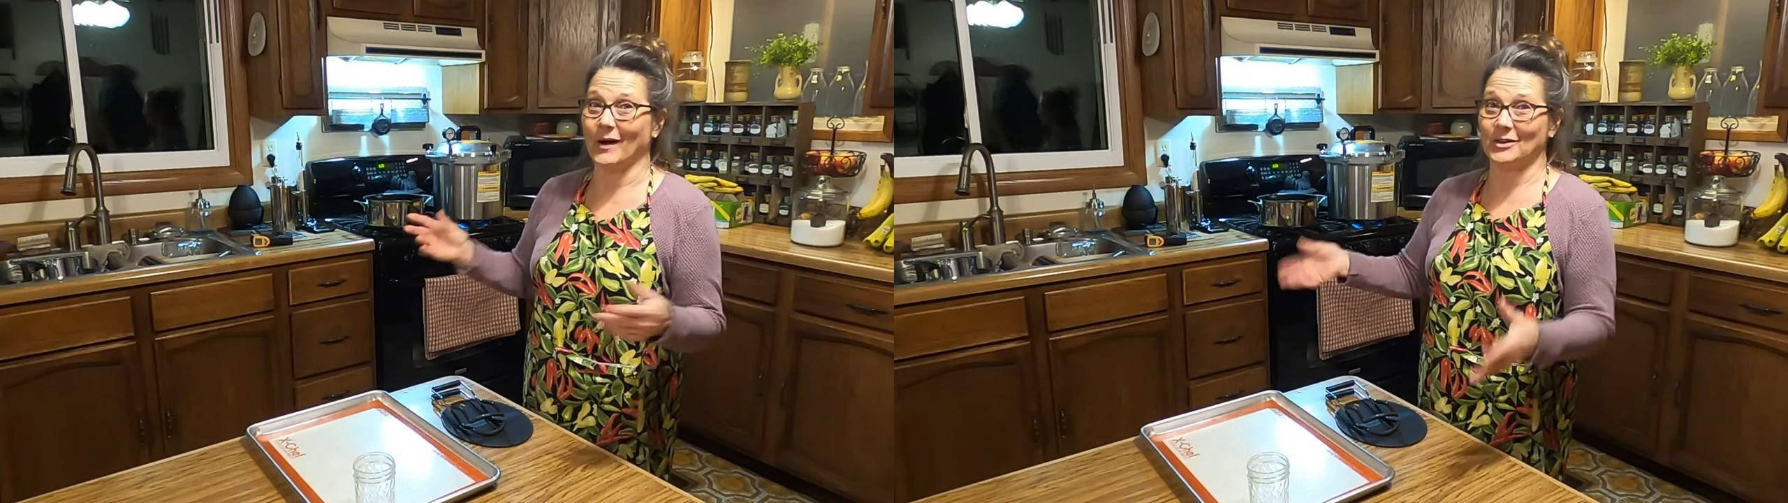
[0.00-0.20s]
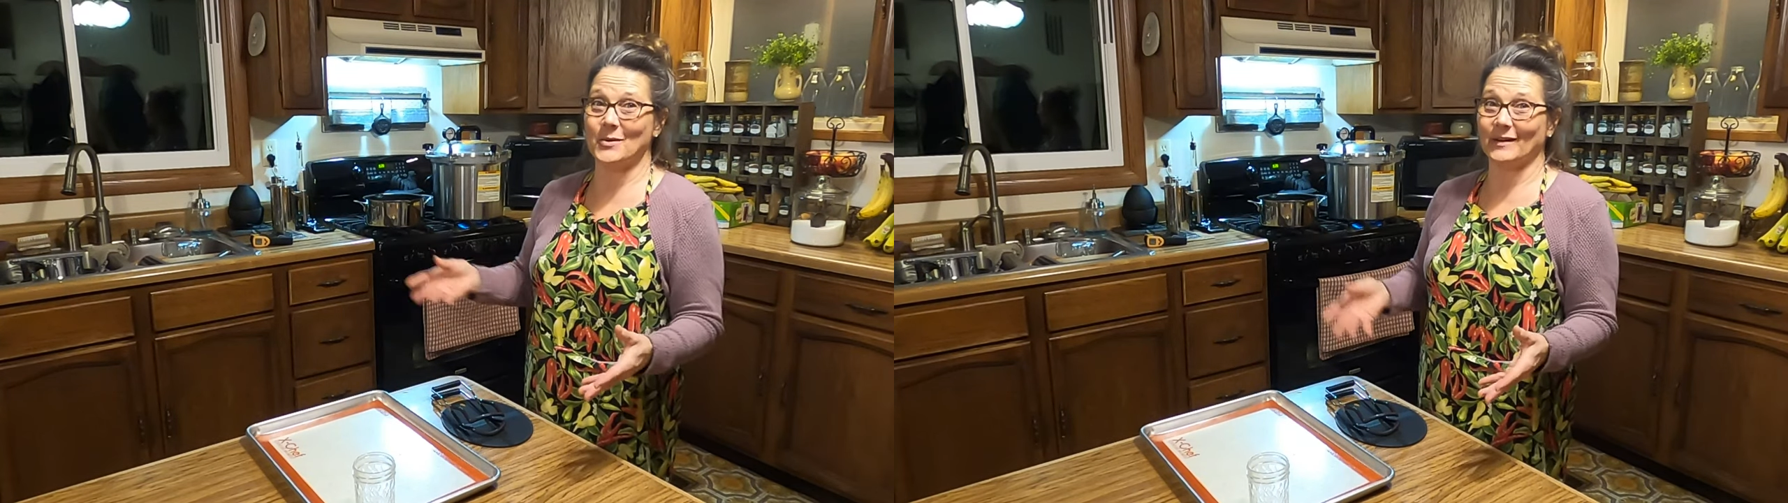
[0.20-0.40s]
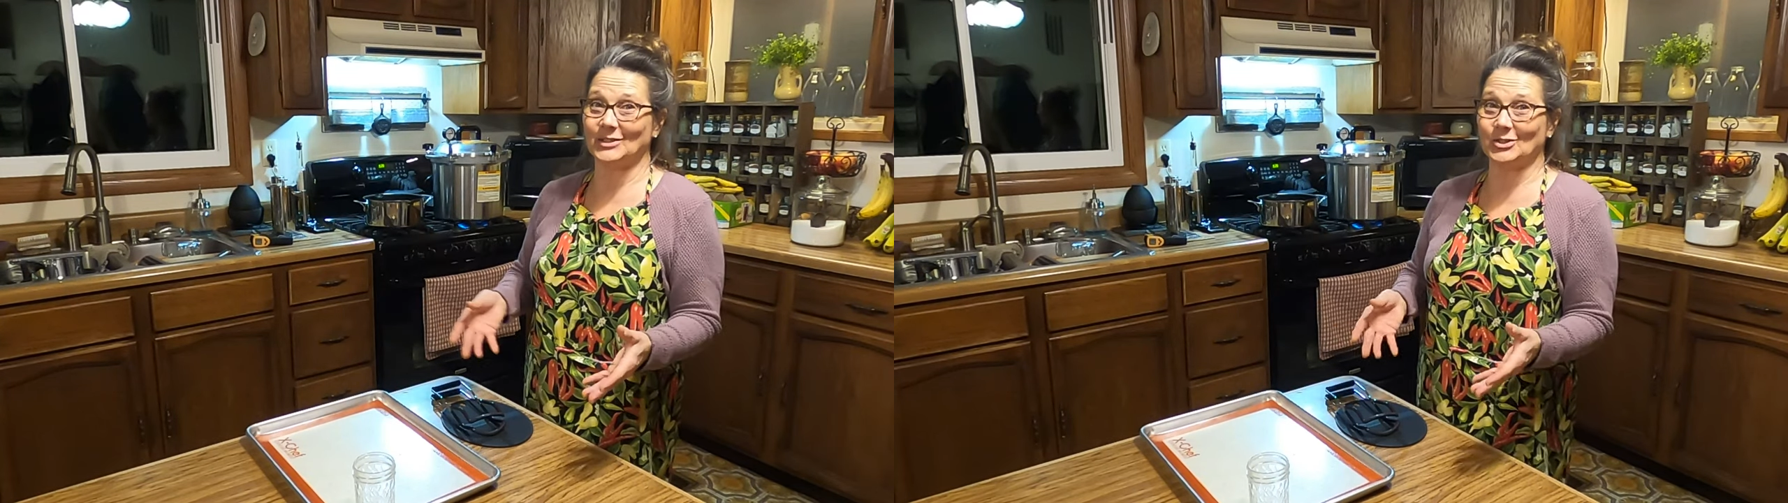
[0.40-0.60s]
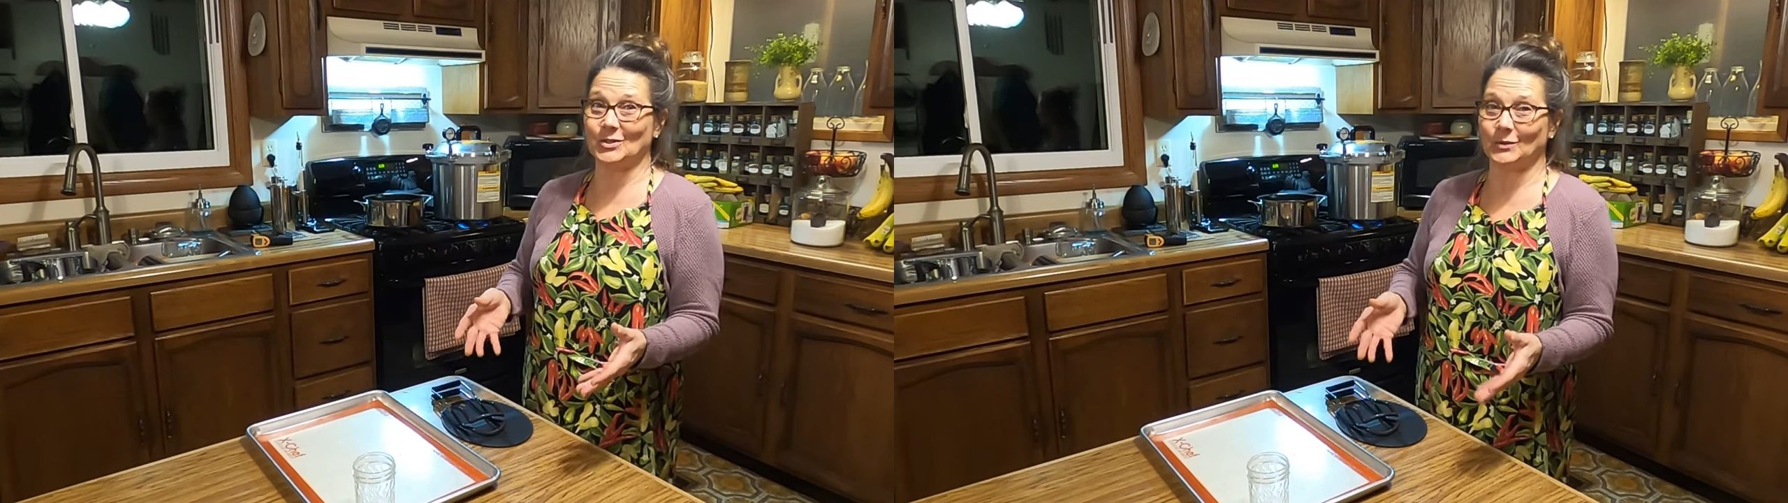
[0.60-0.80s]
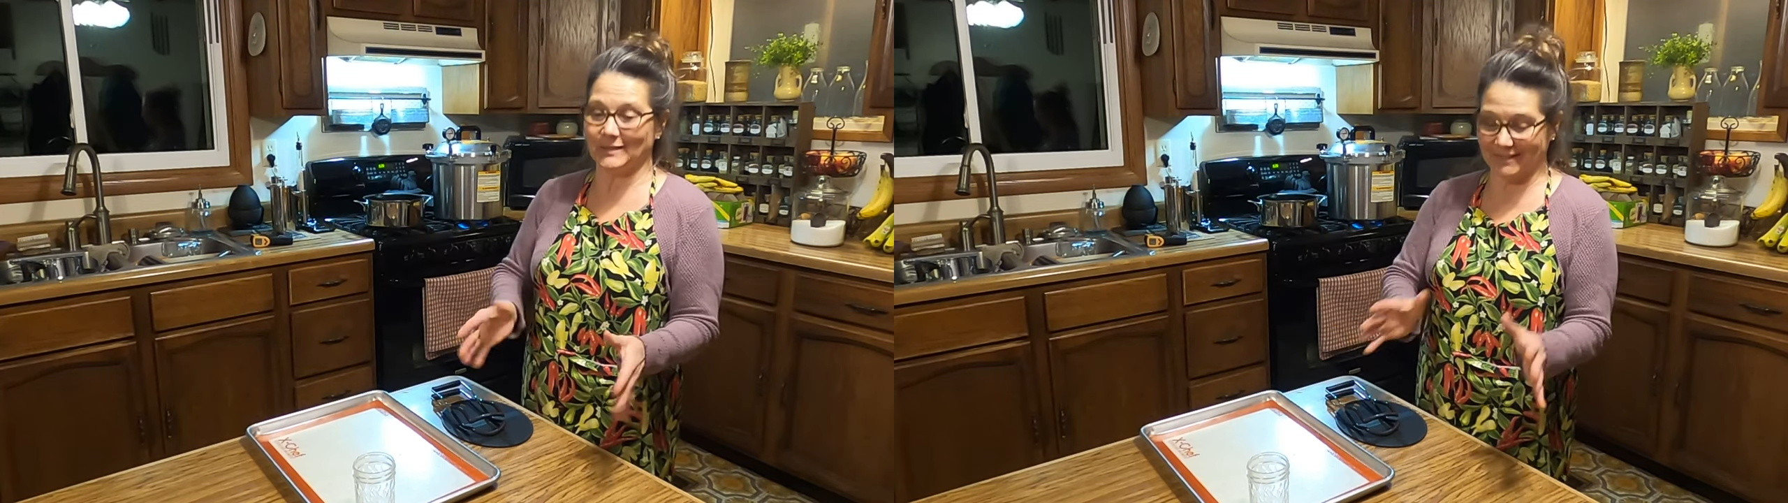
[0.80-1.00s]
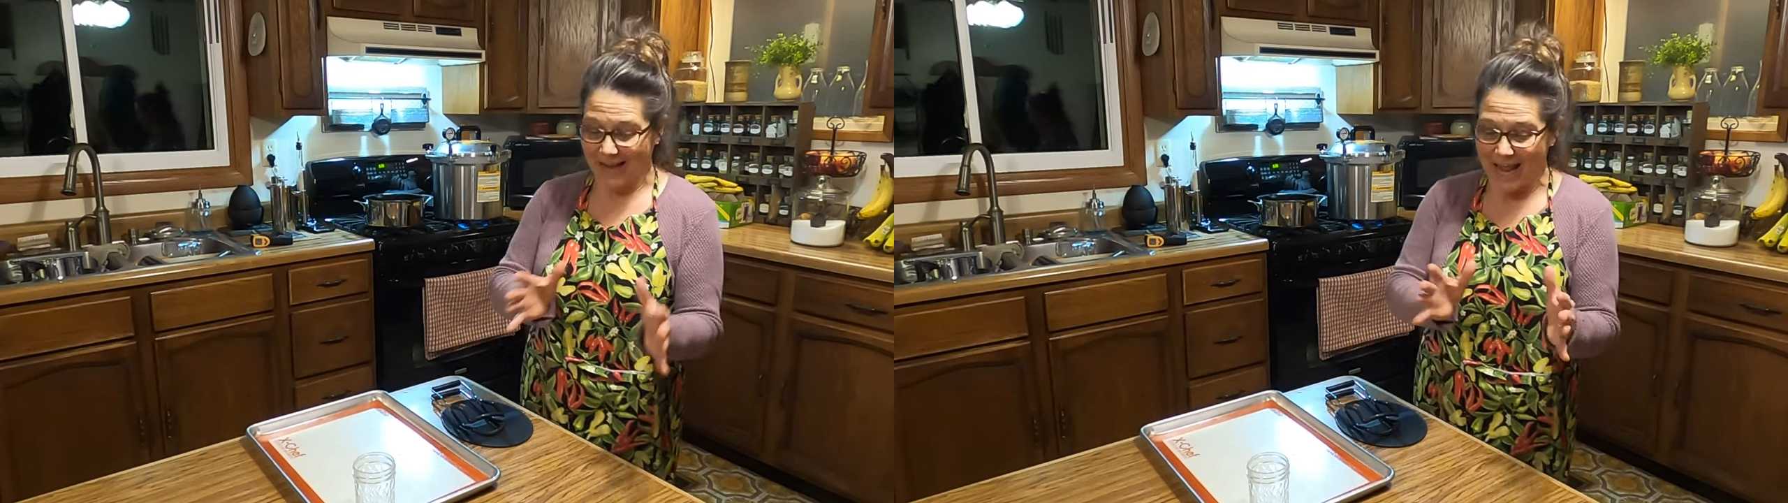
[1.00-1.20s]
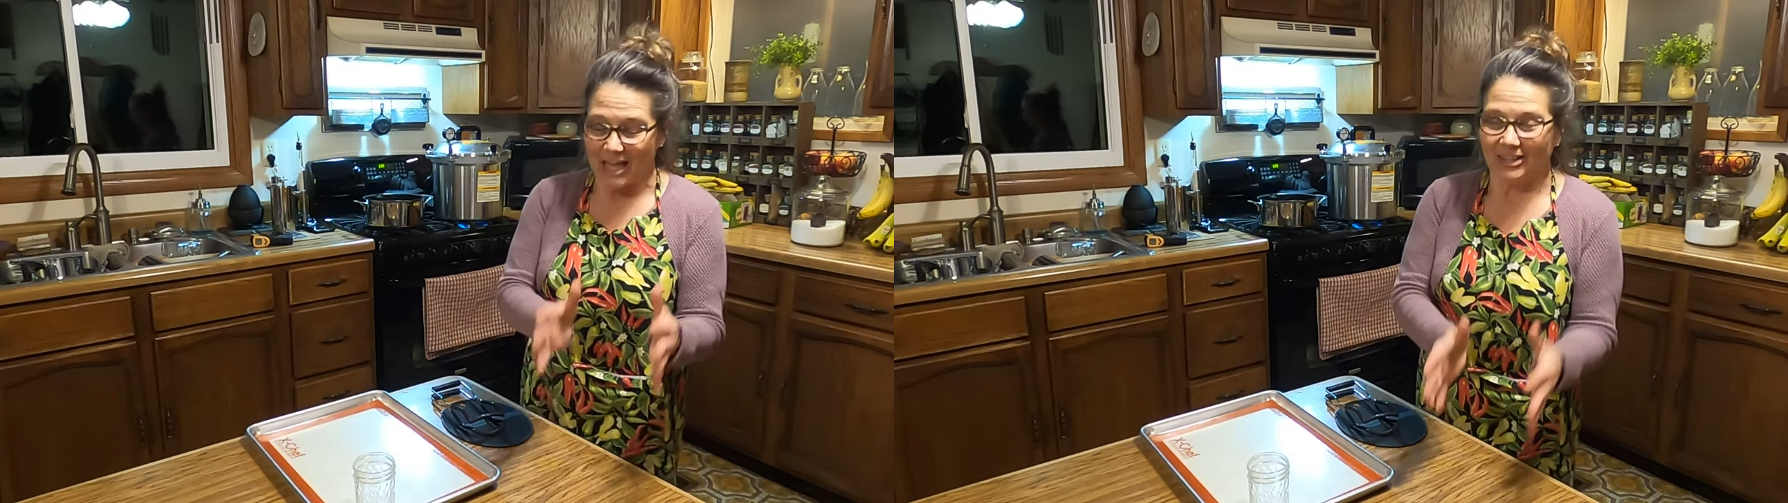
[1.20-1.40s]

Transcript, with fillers: All you had to do is